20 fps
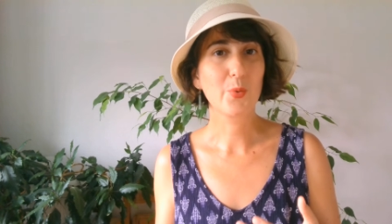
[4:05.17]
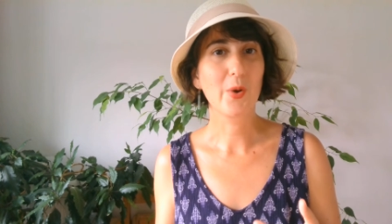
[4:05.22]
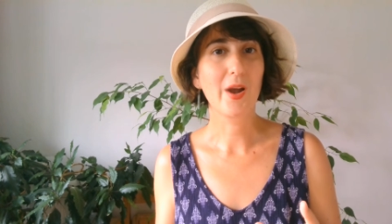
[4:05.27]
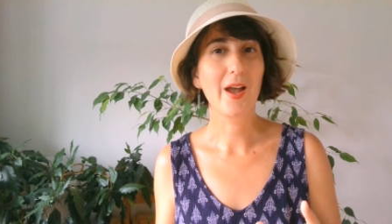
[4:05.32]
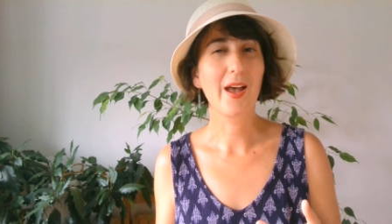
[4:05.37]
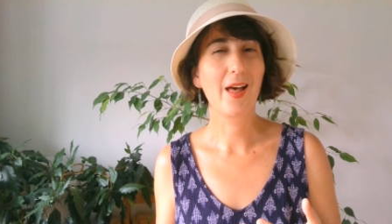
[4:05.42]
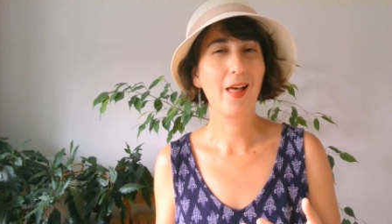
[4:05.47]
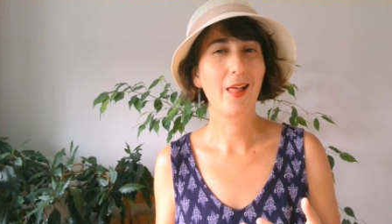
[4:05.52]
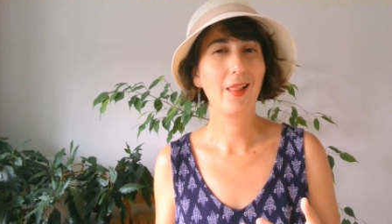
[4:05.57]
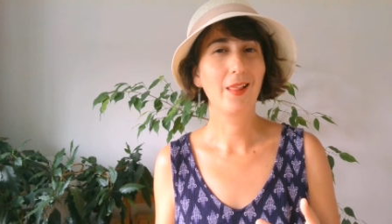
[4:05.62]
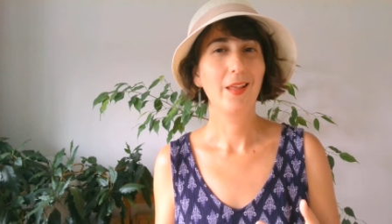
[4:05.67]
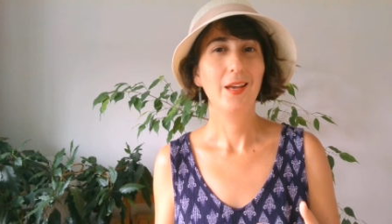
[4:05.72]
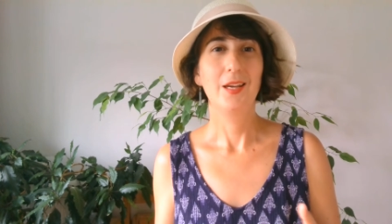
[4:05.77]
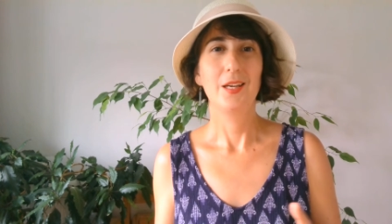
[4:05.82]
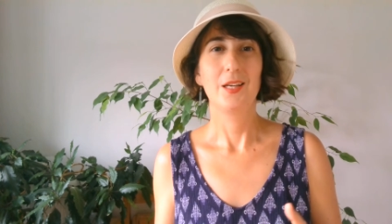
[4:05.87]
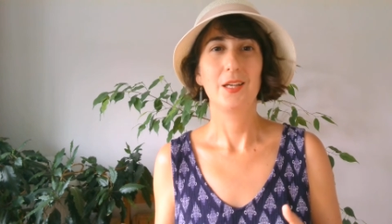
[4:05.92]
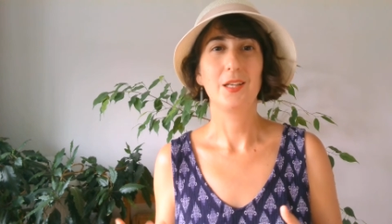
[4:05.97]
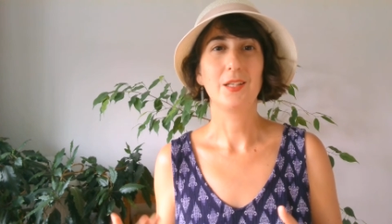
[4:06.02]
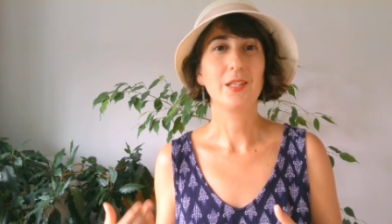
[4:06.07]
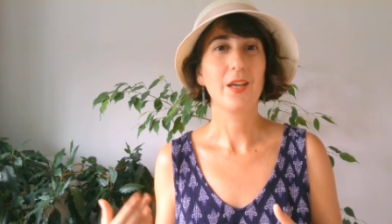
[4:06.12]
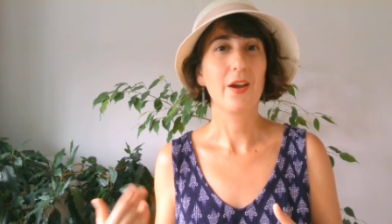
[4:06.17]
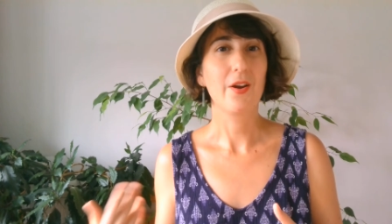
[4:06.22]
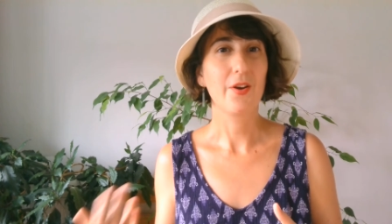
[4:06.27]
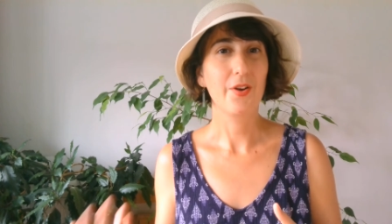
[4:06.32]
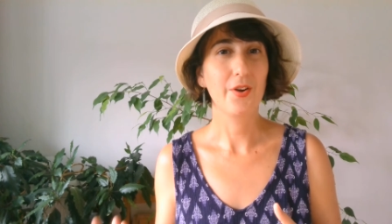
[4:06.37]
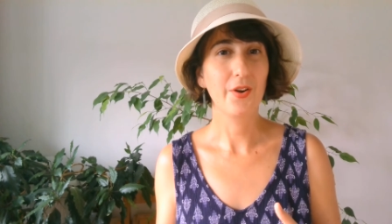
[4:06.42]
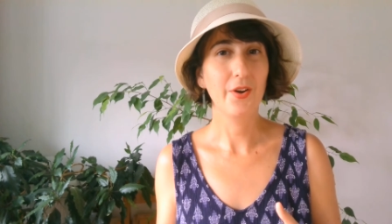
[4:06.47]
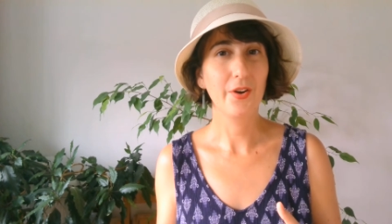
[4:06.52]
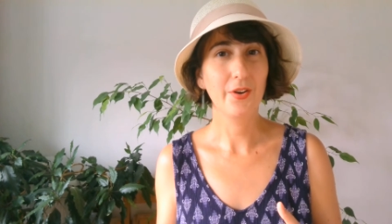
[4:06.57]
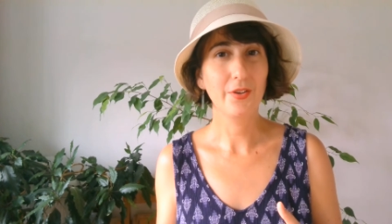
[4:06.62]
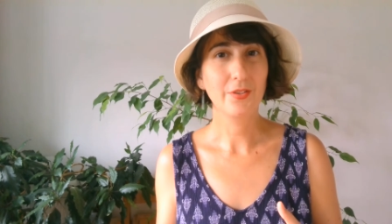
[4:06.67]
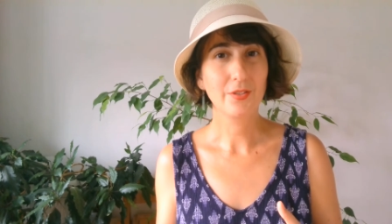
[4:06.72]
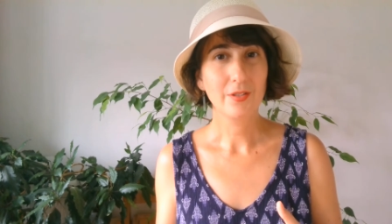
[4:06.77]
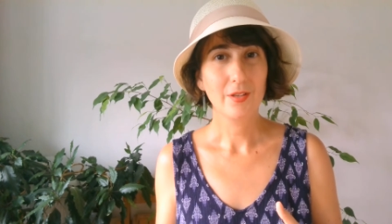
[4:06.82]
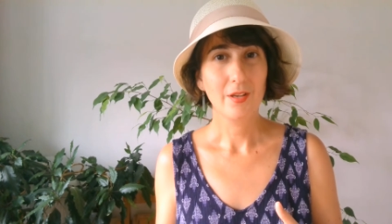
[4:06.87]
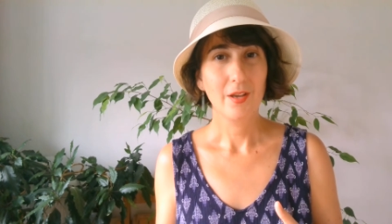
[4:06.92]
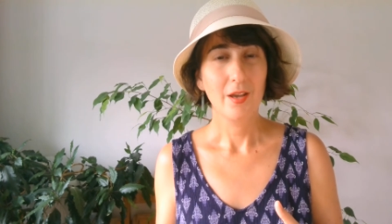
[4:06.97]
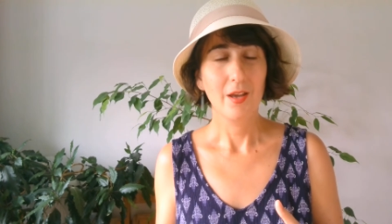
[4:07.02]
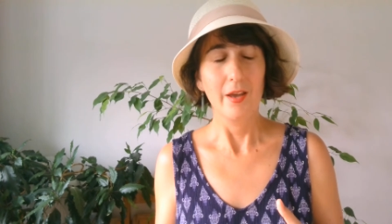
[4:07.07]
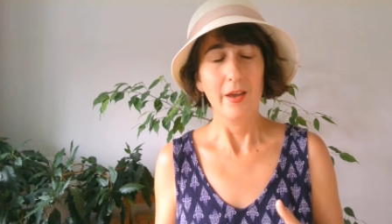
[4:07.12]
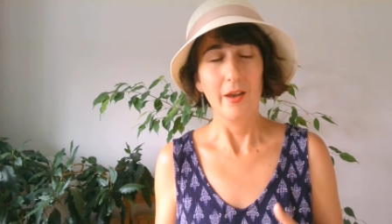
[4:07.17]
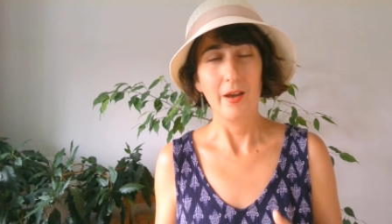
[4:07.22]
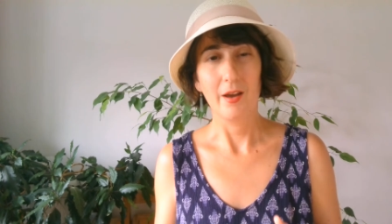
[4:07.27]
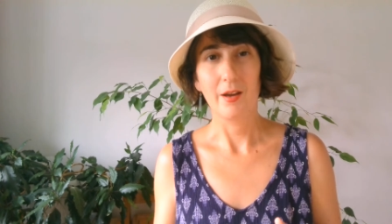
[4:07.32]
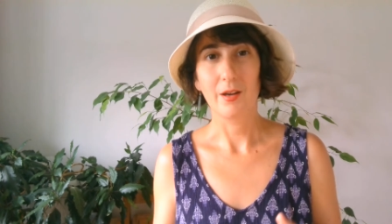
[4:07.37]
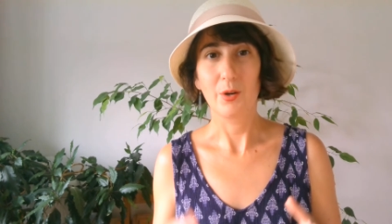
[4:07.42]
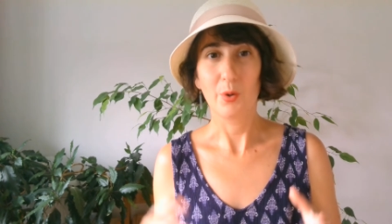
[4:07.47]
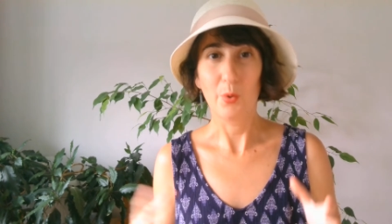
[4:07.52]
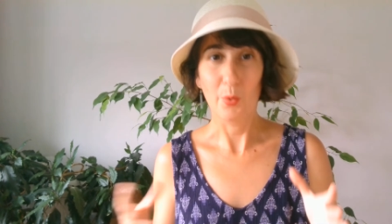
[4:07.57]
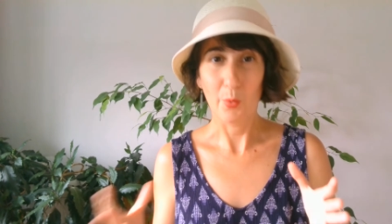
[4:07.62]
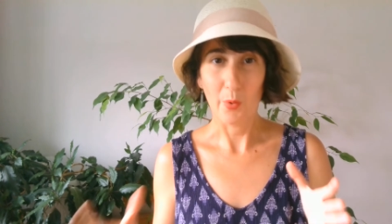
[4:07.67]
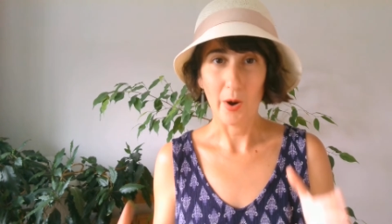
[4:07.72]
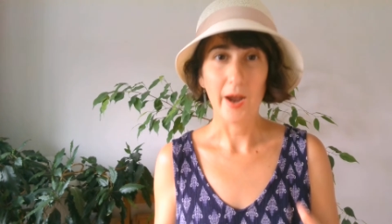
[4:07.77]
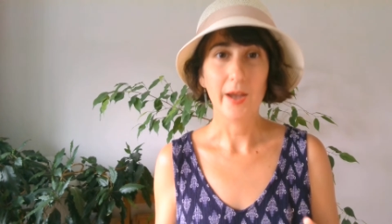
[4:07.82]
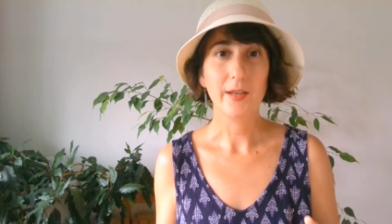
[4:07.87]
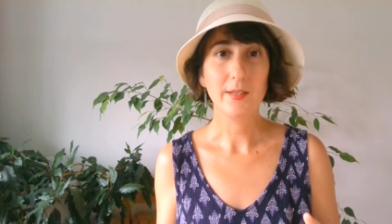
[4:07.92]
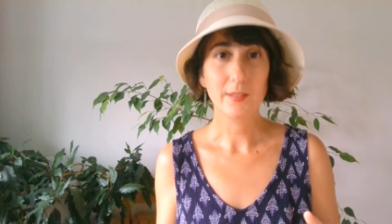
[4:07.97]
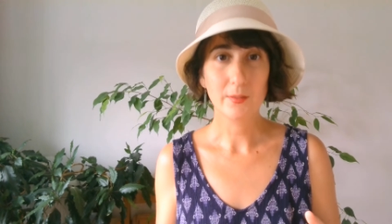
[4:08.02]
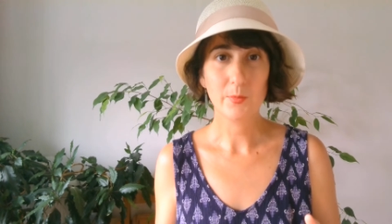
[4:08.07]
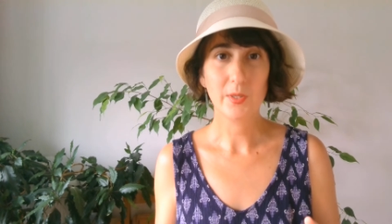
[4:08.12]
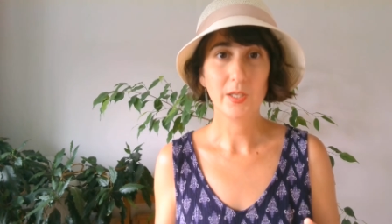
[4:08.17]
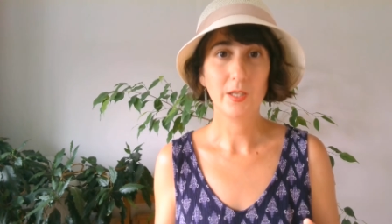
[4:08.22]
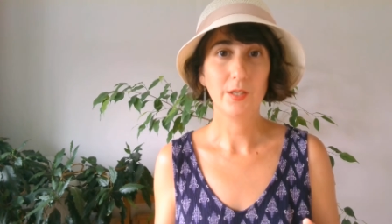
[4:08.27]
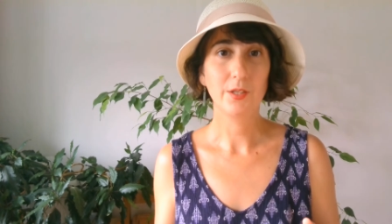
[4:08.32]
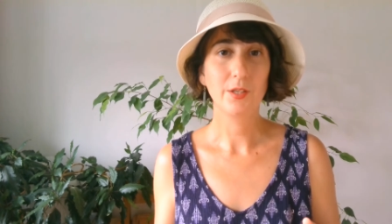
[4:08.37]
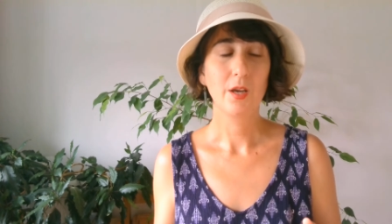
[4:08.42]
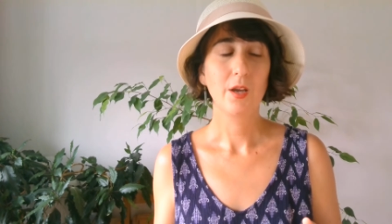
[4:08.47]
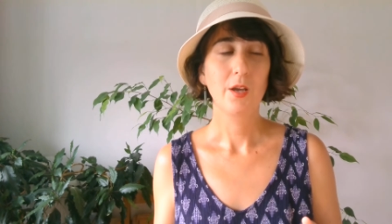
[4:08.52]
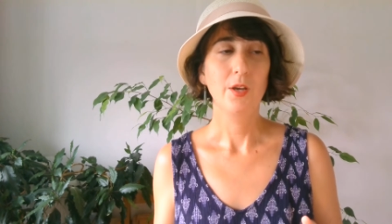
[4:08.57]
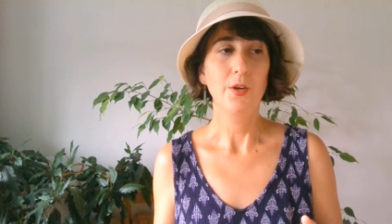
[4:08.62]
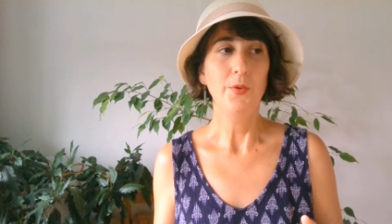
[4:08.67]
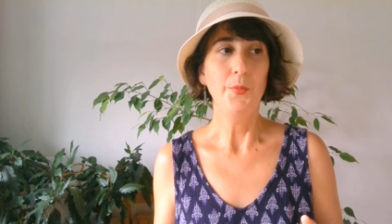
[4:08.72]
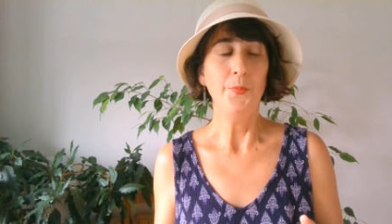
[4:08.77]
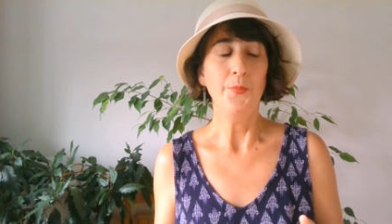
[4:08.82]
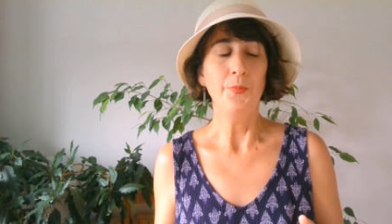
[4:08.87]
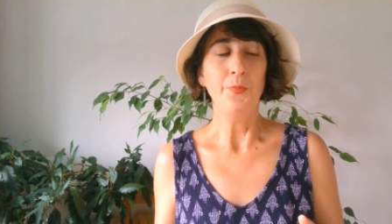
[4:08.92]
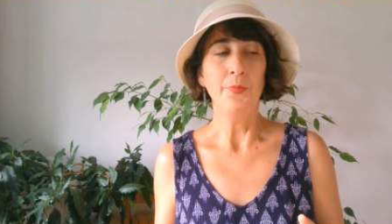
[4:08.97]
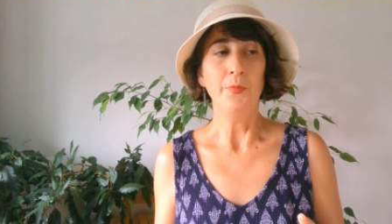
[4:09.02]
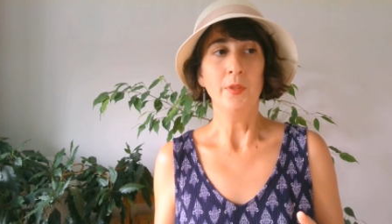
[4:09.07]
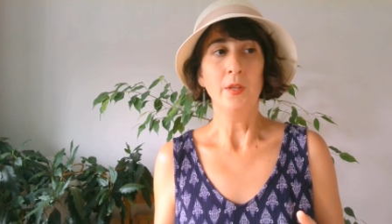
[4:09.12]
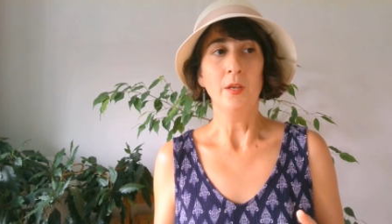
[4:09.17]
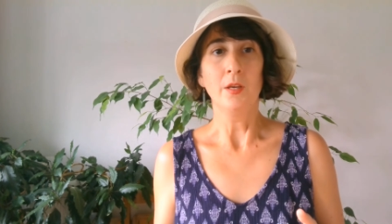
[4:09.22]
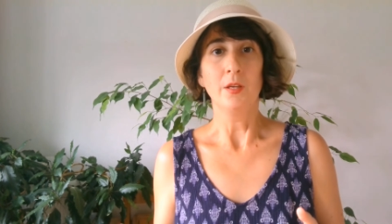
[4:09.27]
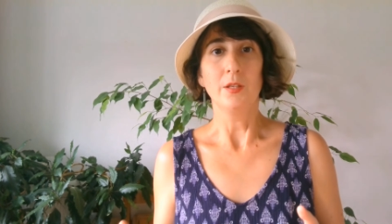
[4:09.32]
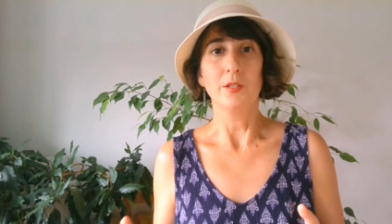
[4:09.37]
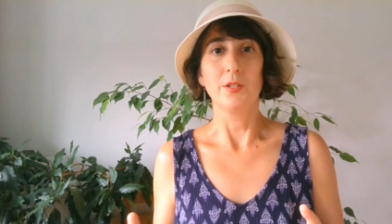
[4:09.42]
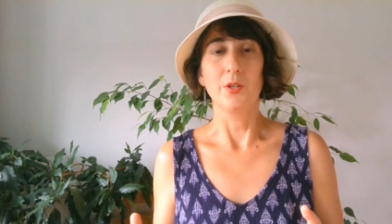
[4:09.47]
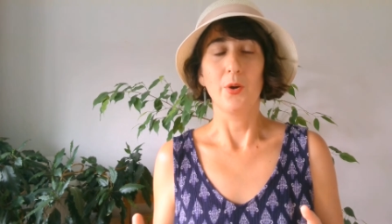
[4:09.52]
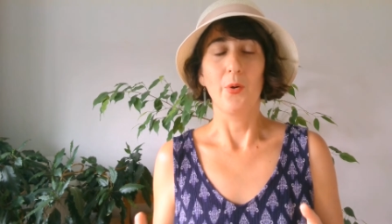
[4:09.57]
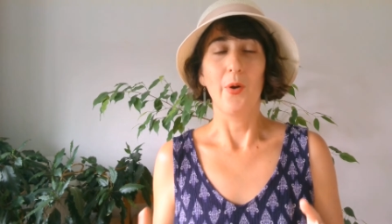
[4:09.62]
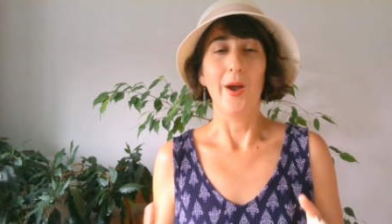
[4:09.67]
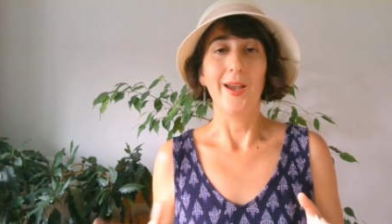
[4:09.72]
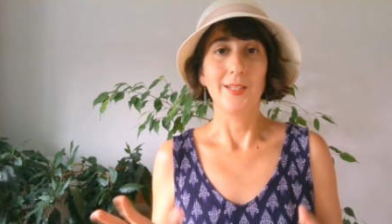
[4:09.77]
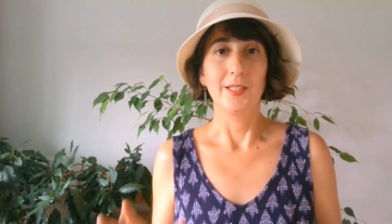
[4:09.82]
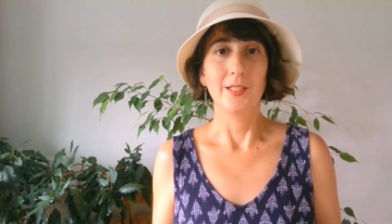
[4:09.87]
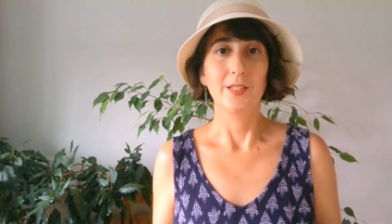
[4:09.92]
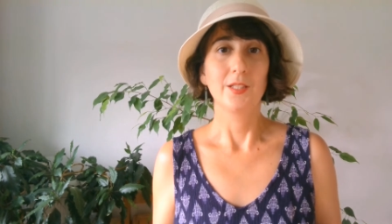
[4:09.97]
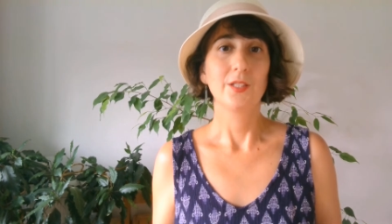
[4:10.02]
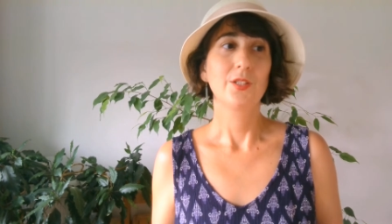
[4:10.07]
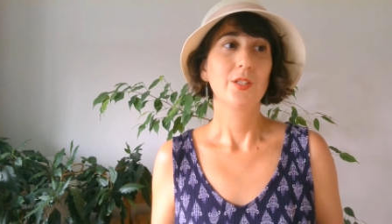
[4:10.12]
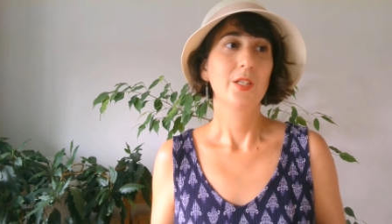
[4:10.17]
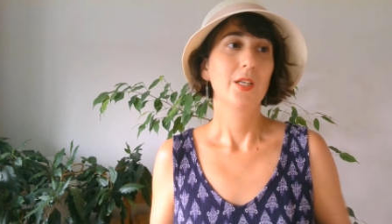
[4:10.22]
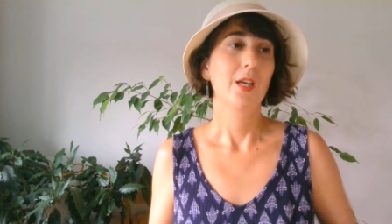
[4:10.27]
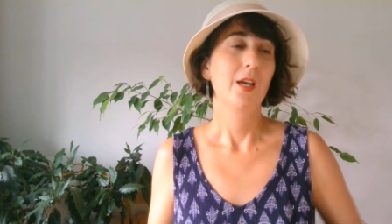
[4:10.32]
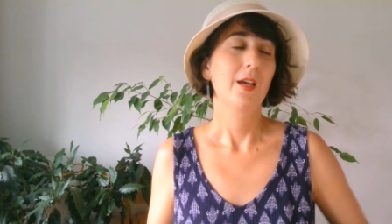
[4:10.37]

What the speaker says: well. It hurt quite a bit. So I needed to